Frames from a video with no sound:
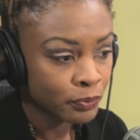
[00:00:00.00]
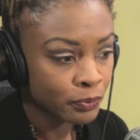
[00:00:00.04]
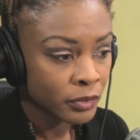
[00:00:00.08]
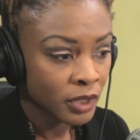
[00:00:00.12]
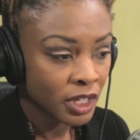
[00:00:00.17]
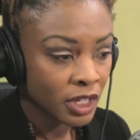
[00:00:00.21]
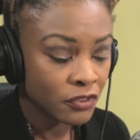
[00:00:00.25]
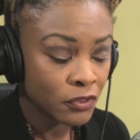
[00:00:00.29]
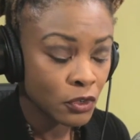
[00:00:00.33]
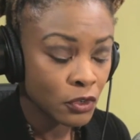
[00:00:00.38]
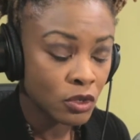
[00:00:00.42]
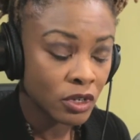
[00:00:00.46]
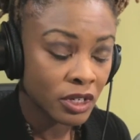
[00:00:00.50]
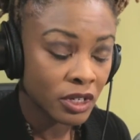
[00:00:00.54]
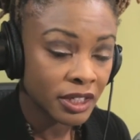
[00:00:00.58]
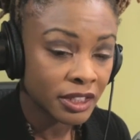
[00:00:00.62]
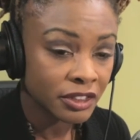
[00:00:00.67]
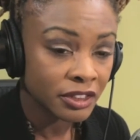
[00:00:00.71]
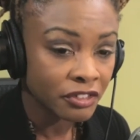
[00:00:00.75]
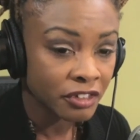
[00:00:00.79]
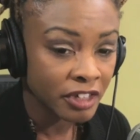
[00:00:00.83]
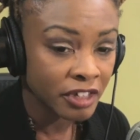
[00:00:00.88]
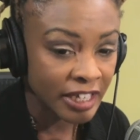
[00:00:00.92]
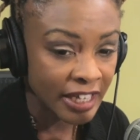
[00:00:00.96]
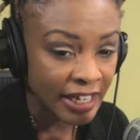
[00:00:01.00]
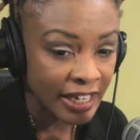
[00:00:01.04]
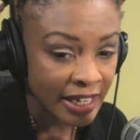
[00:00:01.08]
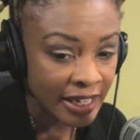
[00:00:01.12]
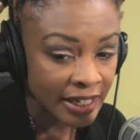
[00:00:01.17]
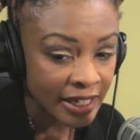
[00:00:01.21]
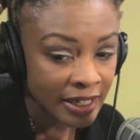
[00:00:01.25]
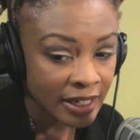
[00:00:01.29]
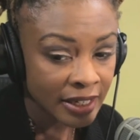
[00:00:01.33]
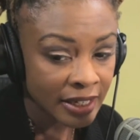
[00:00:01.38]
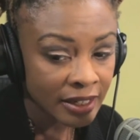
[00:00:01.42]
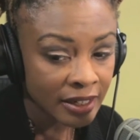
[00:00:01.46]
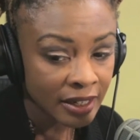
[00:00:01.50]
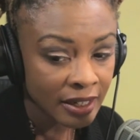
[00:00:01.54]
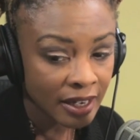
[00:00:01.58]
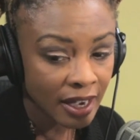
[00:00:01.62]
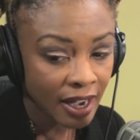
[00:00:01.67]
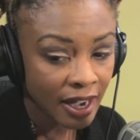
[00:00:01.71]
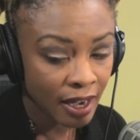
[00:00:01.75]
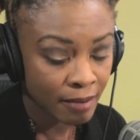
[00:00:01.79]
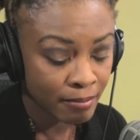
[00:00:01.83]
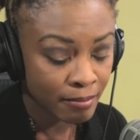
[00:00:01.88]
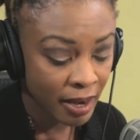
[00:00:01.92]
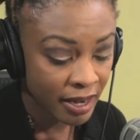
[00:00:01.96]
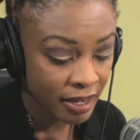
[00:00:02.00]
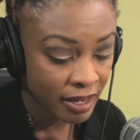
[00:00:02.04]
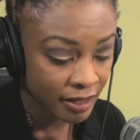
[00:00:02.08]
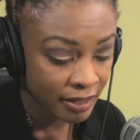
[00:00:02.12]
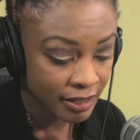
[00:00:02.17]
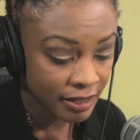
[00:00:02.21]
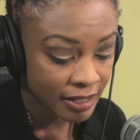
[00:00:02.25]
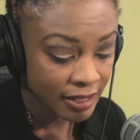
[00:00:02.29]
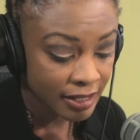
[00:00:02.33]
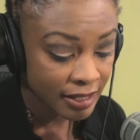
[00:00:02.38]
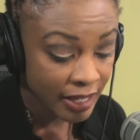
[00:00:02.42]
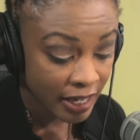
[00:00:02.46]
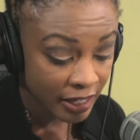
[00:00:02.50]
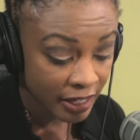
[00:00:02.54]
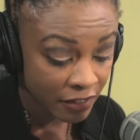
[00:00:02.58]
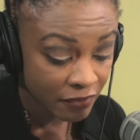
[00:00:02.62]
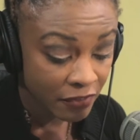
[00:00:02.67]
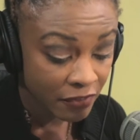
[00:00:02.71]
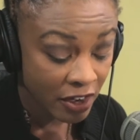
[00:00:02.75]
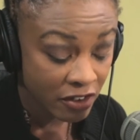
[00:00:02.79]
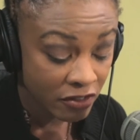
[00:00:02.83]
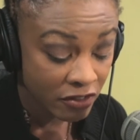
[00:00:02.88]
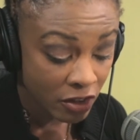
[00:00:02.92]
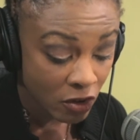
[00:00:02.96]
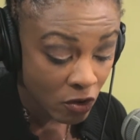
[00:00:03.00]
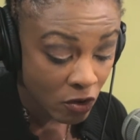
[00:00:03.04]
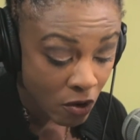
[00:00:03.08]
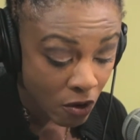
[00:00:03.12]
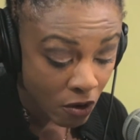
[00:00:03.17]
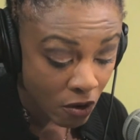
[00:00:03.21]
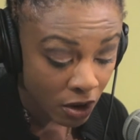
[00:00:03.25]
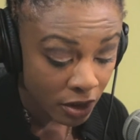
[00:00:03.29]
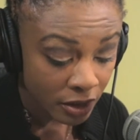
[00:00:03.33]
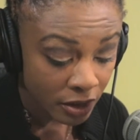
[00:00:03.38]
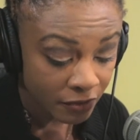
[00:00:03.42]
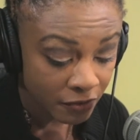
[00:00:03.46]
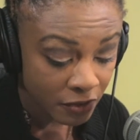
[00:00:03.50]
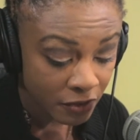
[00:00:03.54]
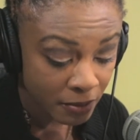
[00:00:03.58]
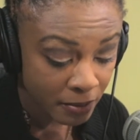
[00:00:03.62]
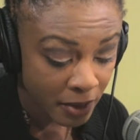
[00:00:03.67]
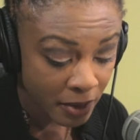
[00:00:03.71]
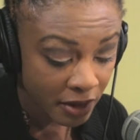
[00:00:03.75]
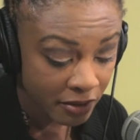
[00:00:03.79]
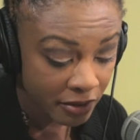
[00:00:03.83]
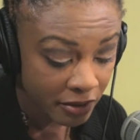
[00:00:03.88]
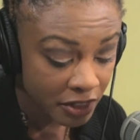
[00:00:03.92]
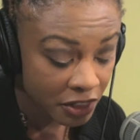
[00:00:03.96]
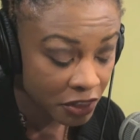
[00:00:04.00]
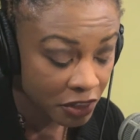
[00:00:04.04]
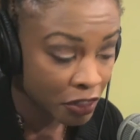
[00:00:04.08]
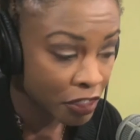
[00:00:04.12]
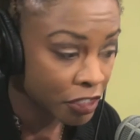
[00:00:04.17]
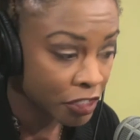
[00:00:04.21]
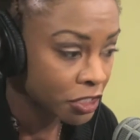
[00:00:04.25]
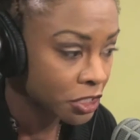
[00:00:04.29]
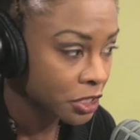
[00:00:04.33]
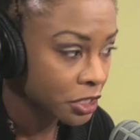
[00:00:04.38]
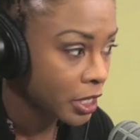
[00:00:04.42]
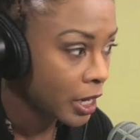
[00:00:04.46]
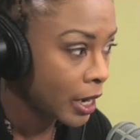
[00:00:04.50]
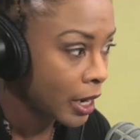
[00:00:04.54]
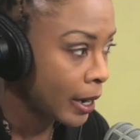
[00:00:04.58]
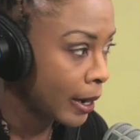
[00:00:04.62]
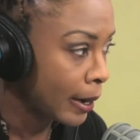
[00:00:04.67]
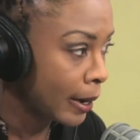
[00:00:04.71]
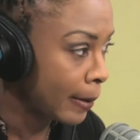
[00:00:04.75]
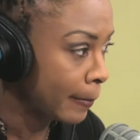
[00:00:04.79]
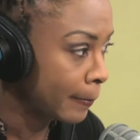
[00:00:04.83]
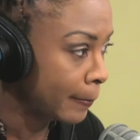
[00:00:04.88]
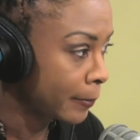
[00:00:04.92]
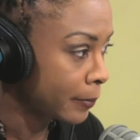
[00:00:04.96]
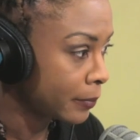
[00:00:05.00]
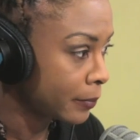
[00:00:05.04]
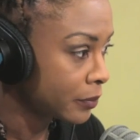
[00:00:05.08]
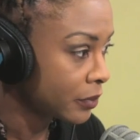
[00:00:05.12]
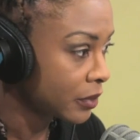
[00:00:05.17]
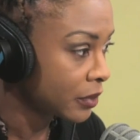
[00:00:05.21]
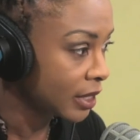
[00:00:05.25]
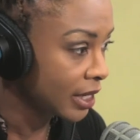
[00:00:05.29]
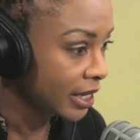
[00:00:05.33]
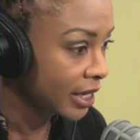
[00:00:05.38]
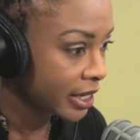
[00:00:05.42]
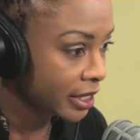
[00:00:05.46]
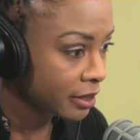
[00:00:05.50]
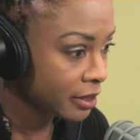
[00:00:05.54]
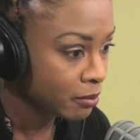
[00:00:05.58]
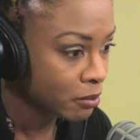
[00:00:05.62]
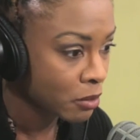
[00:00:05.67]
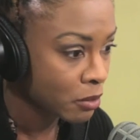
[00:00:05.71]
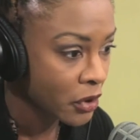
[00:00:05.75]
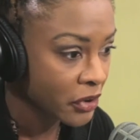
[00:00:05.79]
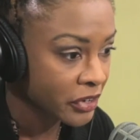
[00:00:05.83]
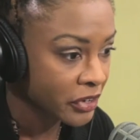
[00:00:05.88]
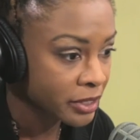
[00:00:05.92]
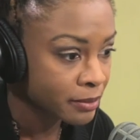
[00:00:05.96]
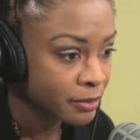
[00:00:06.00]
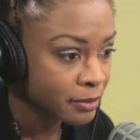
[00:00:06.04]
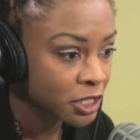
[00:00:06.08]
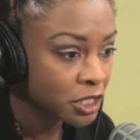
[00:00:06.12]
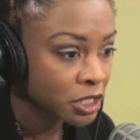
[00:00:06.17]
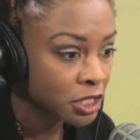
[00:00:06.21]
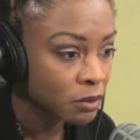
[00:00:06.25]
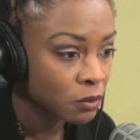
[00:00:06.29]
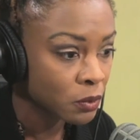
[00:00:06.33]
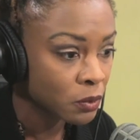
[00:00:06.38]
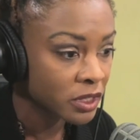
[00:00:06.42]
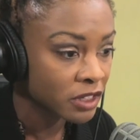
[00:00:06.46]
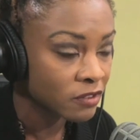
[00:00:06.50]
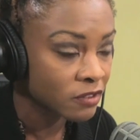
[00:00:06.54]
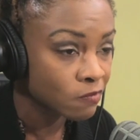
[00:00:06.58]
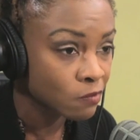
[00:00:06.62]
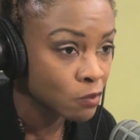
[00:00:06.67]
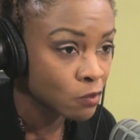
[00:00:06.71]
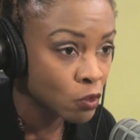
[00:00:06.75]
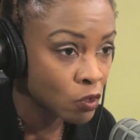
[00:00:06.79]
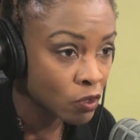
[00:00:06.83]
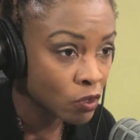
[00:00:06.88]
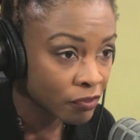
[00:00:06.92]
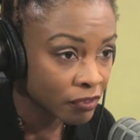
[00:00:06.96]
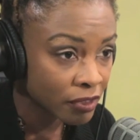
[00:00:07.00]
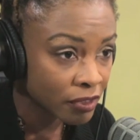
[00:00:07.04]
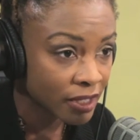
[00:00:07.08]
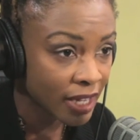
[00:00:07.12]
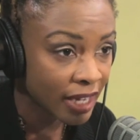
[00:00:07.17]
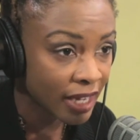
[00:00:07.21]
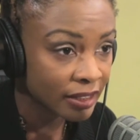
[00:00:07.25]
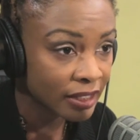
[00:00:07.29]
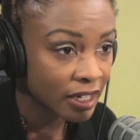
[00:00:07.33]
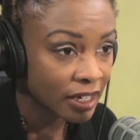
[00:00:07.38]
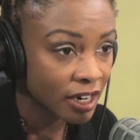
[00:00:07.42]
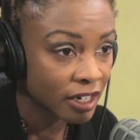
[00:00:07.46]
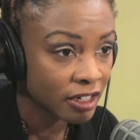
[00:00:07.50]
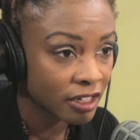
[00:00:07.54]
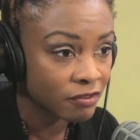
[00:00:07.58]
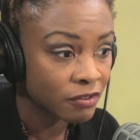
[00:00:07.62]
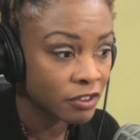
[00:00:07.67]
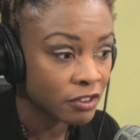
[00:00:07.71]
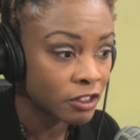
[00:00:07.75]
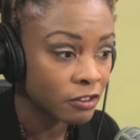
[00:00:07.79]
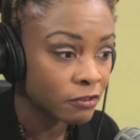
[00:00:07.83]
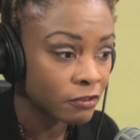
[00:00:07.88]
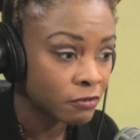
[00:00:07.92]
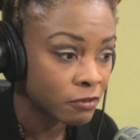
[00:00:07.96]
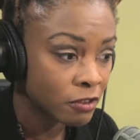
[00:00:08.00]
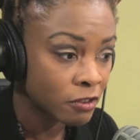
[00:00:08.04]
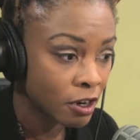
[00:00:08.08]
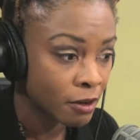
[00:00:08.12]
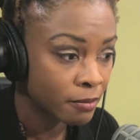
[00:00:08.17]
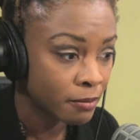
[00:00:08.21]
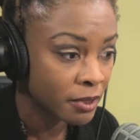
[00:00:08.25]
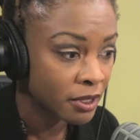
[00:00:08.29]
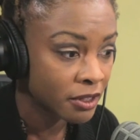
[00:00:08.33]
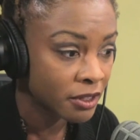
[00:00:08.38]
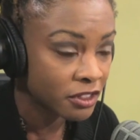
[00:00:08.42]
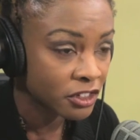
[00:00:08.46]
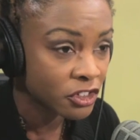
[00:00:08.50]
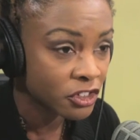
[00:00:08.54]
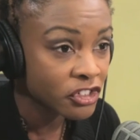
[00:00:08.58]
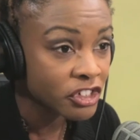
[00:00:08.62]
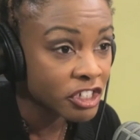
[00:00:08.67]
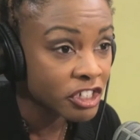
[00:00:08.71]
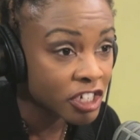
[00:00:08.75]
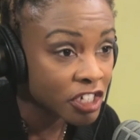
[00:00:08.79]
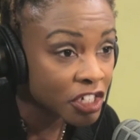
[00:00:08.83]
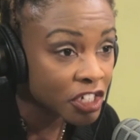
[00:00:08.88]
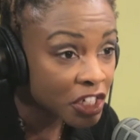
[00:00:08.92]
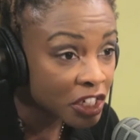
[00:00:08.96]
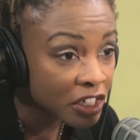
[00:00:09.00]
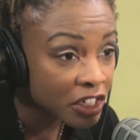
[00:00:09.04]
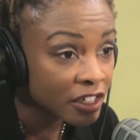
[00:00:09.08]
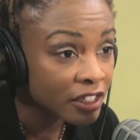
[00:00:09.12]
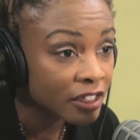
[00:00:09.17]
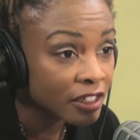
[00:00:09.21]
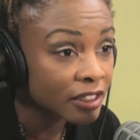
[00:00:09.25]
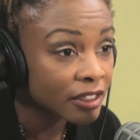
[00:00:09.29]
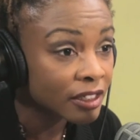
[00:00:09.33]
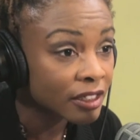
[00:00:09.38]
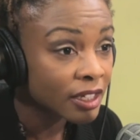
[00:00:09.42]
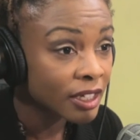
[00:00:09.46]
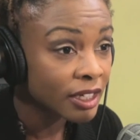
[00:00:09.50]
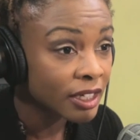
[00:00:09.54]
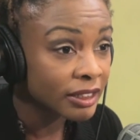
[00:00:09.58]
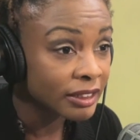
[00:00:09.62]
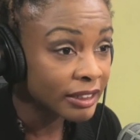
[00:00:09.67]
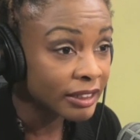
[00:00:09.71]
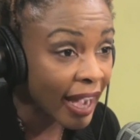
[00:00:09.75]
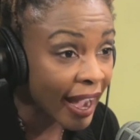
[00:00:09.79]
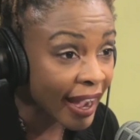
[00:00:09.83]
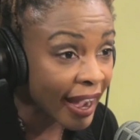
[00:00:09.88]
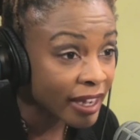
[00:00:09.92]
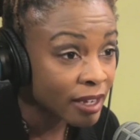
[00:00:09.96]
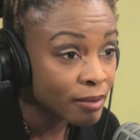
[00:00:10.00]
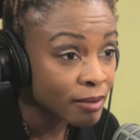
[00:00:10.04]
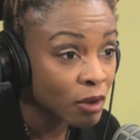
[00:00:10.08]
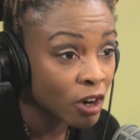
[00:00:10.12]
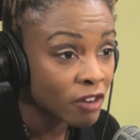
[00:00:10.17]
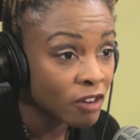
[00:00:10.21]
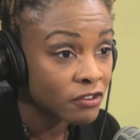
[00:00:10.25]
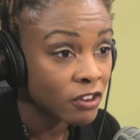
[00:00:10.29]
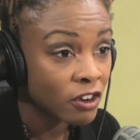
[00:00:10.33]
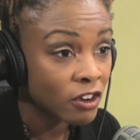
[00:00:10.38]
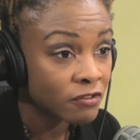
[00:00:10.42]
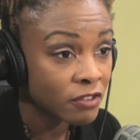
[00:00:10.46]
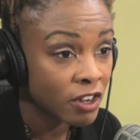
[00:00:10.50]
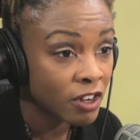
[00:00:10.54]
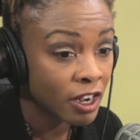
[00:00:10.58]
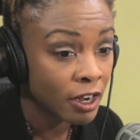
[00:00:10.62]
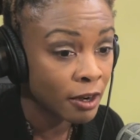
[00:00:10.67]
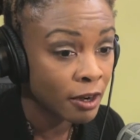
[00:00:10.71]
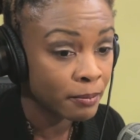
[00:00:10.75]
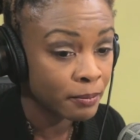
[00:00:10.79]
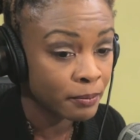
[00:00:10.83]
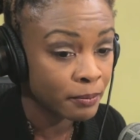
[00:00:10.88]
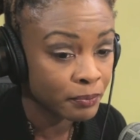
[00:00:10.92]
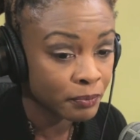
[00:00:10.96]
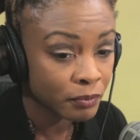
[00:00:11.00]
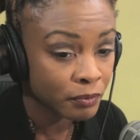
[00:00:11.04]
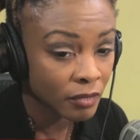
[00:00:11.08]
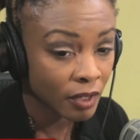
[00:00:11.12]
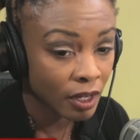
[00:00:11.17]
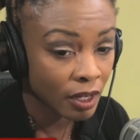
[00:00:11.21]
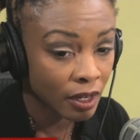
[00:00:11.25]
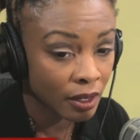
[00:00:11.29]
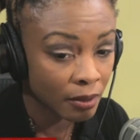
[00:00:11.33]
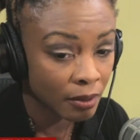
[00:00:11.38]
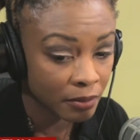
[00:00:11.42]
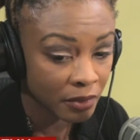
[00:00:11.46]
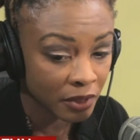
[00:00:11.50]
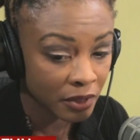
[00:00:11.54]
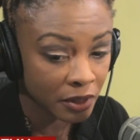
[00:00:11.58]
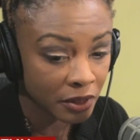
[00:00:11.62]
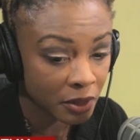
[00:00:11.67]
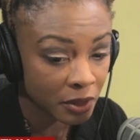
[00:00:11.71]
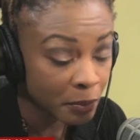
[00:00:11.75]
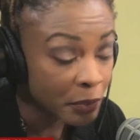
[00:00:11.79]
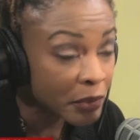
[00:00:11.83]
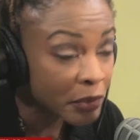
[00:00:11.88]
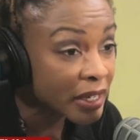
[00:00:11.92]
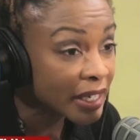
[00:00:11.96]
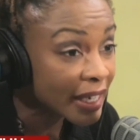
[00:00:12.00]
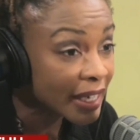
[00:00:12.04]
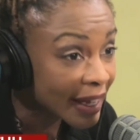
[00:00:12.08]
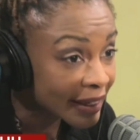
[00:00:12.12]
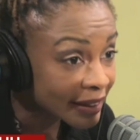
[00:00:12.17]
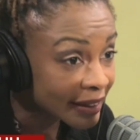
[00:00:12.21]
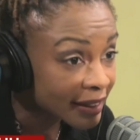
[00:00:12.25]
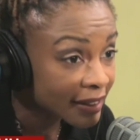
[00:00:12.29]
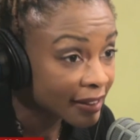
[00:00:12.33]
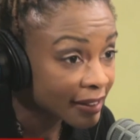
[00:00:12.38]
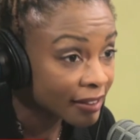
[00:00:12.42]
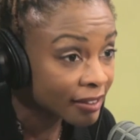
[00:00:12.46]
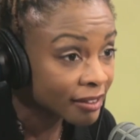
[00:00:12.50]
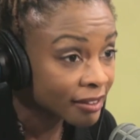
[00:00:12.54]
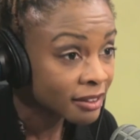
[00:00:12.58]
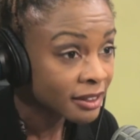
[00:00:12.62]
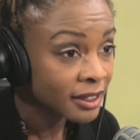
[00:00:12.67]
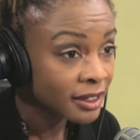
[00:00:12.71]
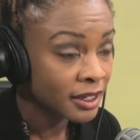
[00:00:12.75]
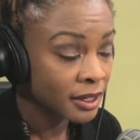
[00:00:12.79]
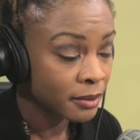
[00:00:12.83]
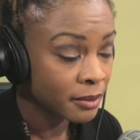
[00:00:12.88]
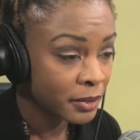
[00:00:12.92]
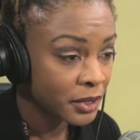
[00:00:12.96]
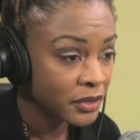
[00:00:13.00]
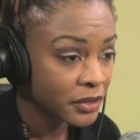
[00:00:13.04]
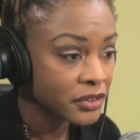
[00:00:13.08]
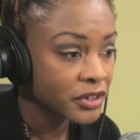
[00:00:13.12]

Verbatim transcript: Mm-hmm. If you look at Grenada, I might understand if I recall from my research, um, the late Maurice Bishop would have moved that carnival from the traditional time of, of um, um, the, the pre-Lenten mm-hmm.